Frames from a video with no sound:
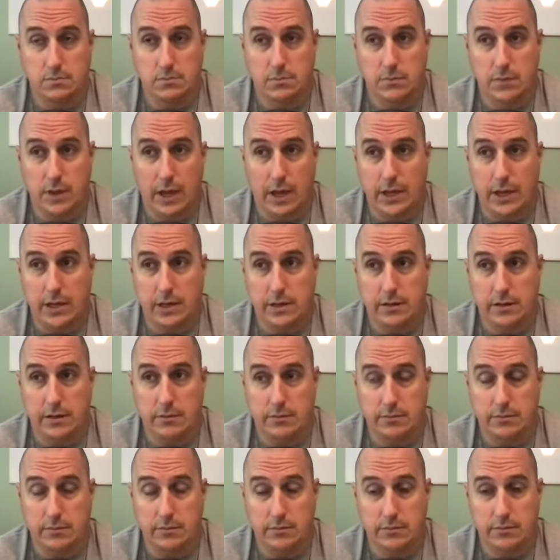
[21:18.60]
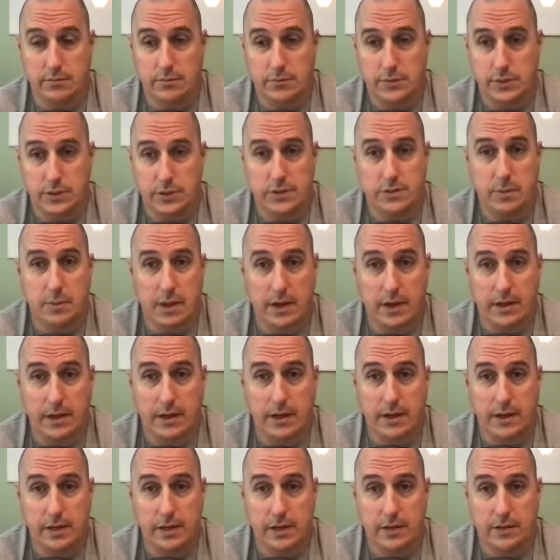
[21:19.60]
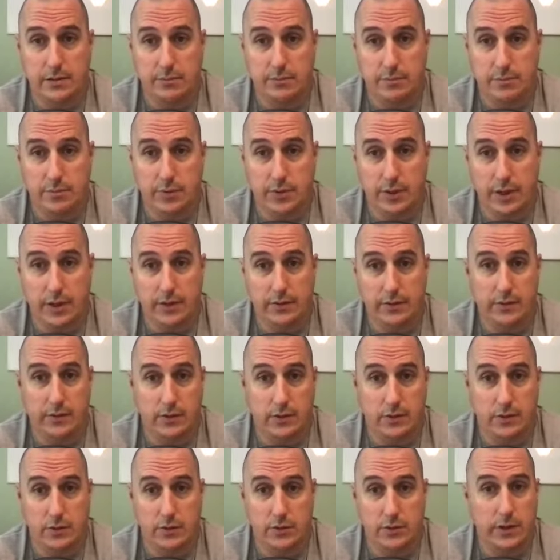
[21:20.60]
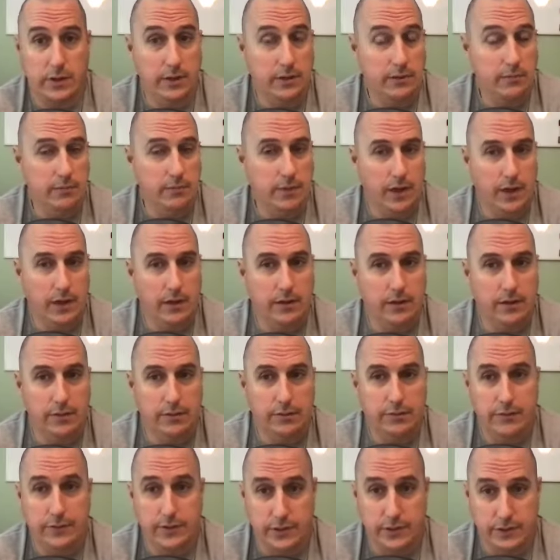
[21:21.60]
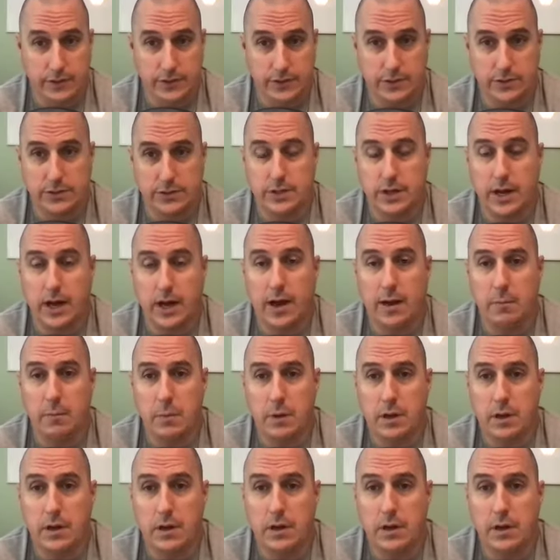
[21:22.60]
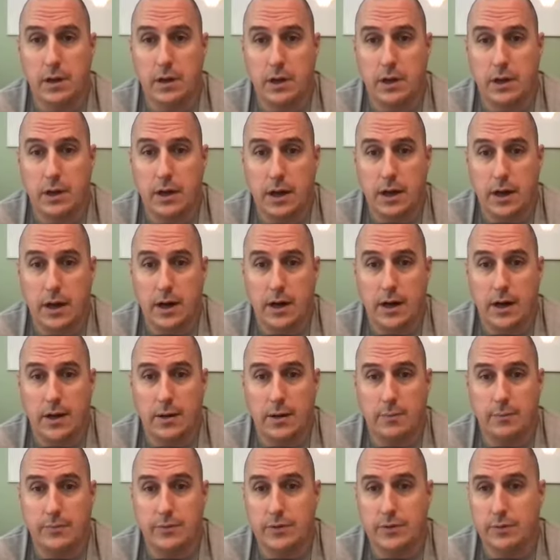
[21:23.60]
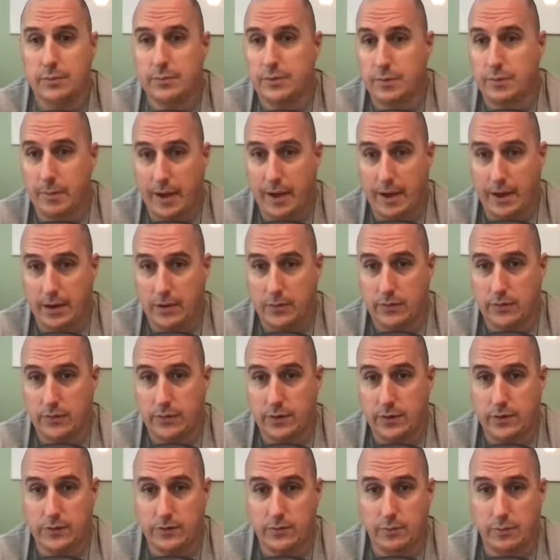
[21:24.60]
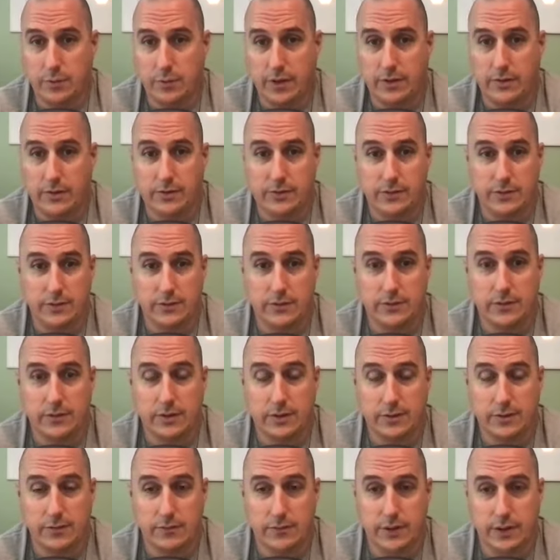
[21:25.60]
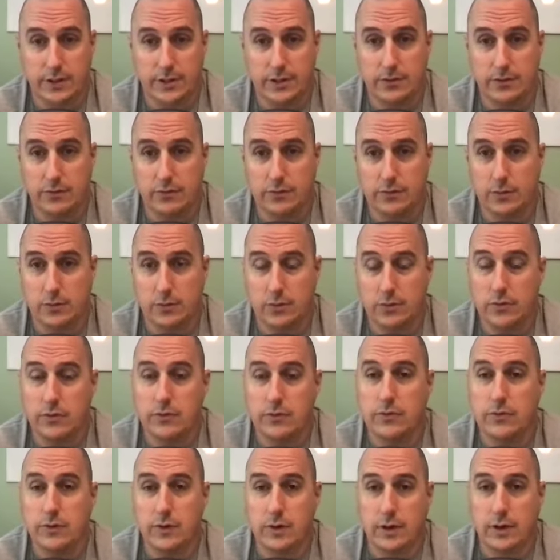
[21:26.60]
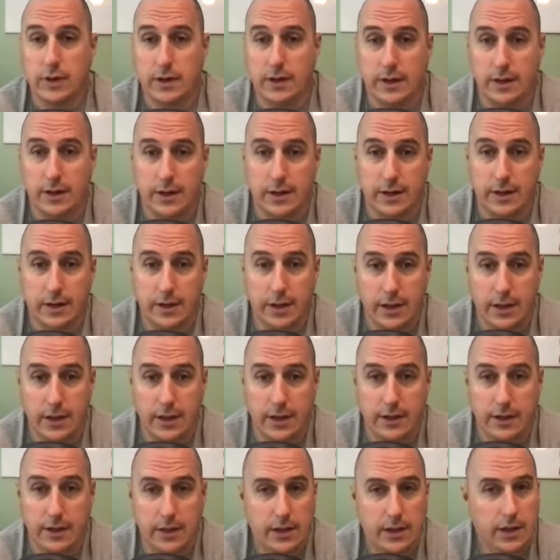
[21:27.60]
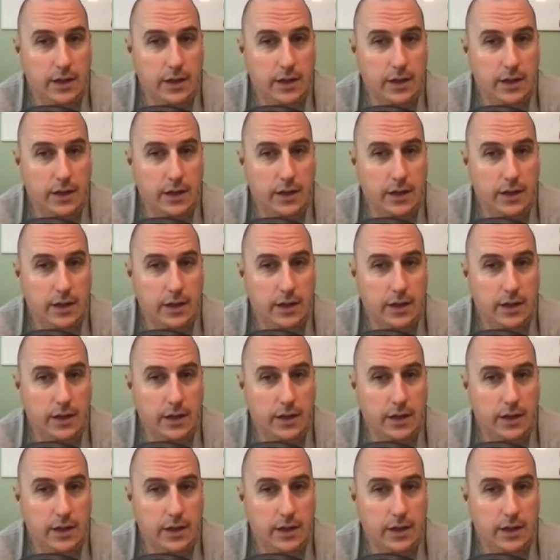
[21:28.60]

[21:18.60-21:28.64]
in just about any place, including a fish shop, some tobacco sales places, convenience stores. And,